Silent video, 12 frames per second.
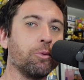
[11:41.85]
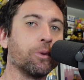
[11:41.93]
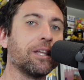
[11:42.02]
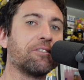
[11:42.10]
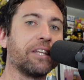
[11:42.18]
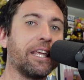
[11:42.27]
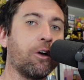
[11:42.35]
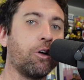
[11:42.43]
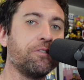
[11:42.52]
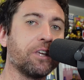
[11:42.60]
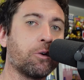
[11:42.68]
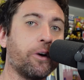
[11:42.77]
We'd love to hear all
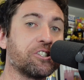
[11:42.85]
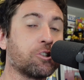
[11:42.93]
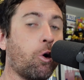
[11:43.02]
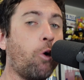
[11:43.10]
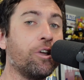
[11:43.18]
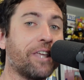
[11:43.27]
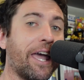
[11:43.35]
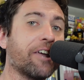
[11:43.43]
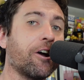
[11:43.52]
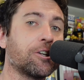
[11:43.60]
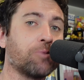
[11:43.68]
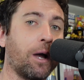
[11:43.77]
of your questions, or you can
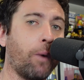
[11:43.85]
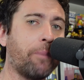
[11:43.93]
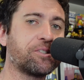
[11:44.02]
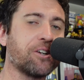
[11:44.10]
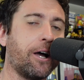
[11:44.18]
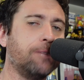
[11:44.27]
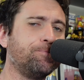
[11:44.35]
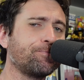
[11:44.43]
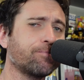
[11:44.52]
go to our website,